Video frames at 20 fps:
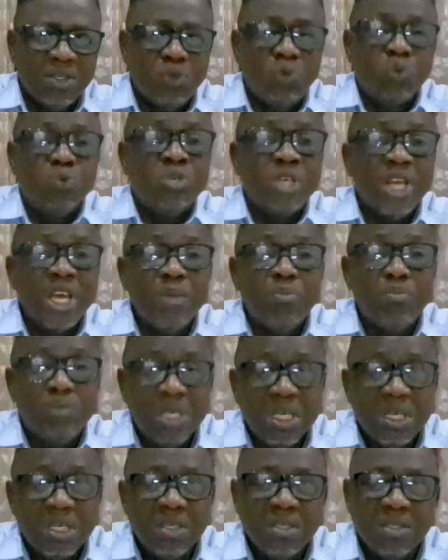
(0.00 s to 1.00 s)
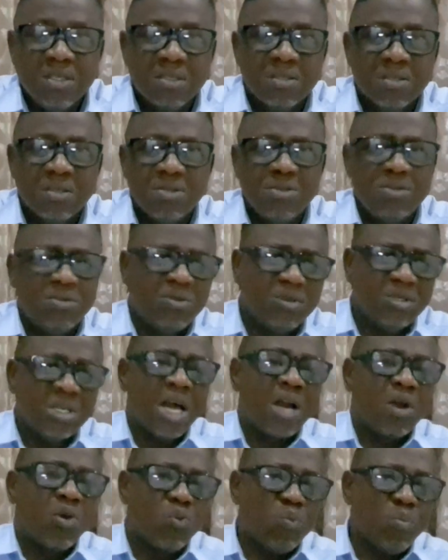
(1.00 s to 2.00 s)
Should they be? Those
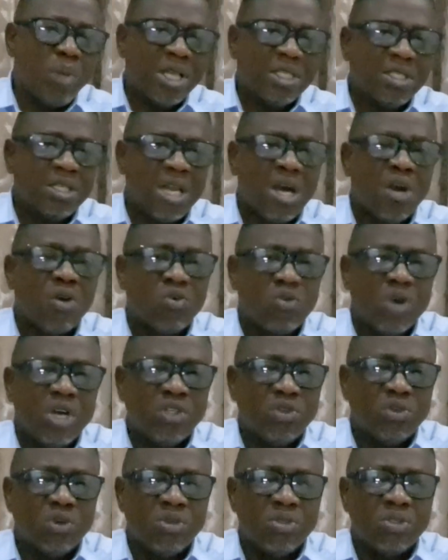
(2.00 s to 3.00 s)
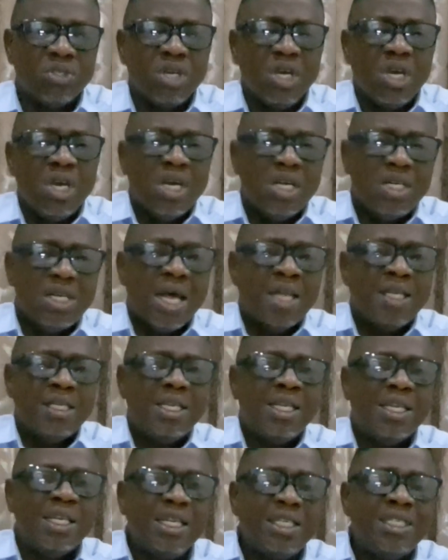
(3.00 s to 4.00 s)
are pertinent questions that
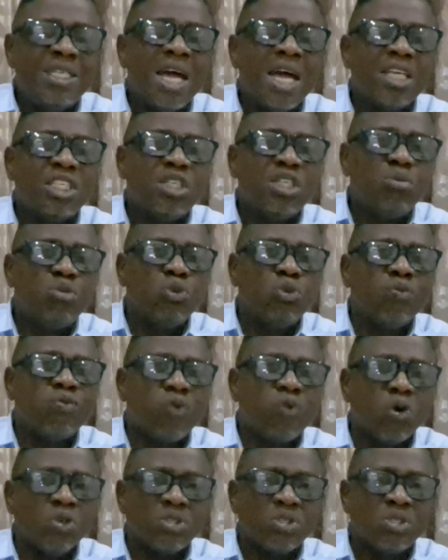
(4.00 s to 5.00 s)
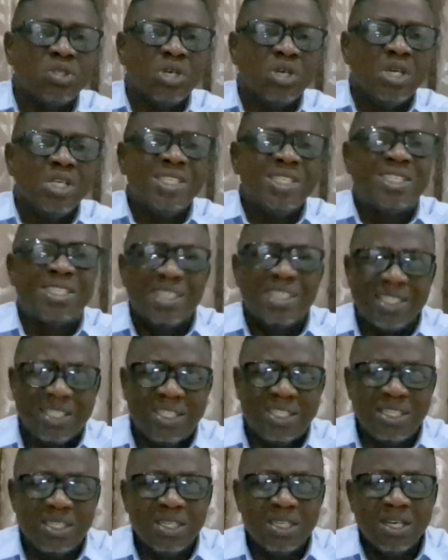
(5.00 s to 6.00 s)
the leadership should first
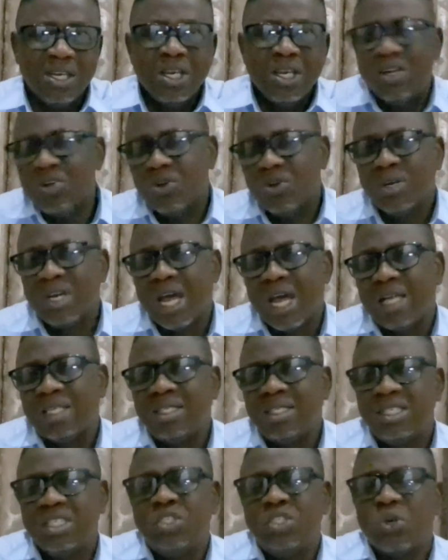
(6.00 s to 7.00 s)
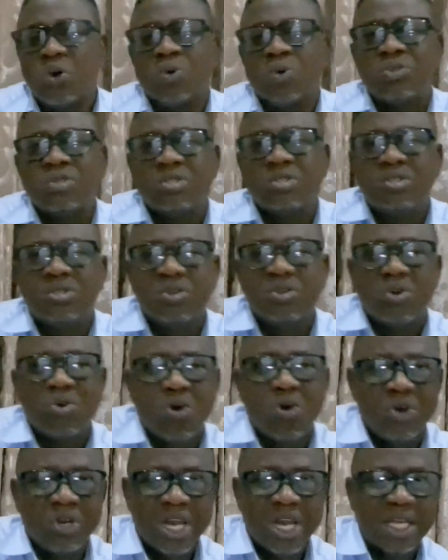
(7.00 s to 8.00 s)
treat. Not that she just
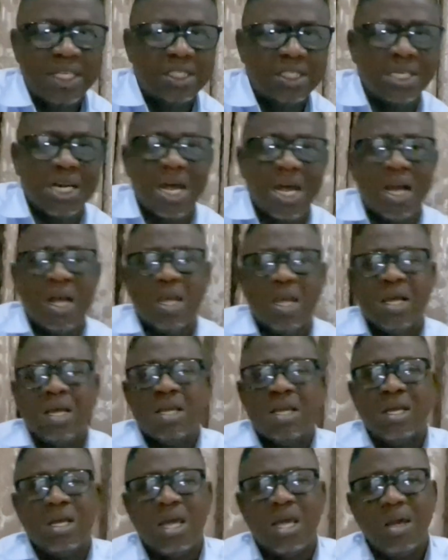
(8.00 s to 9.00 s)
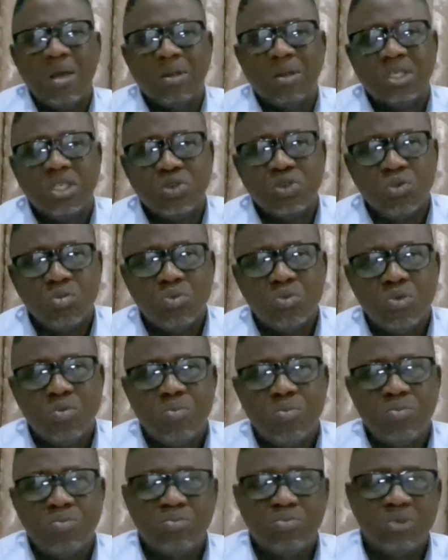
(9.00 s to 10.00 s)
called Nigeria
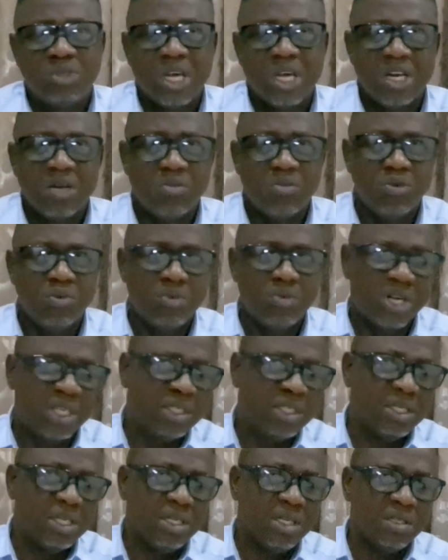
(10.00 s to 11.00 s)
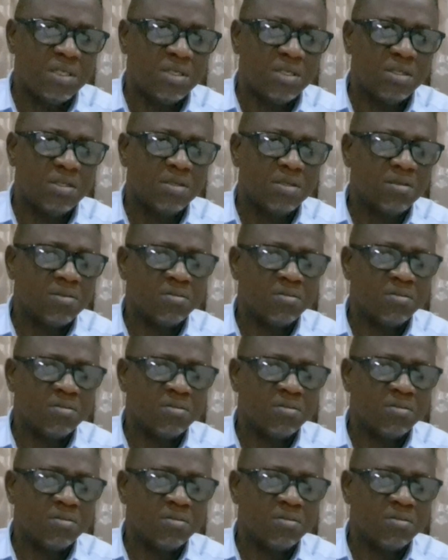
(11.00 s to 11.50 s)
Tinubu terrible president.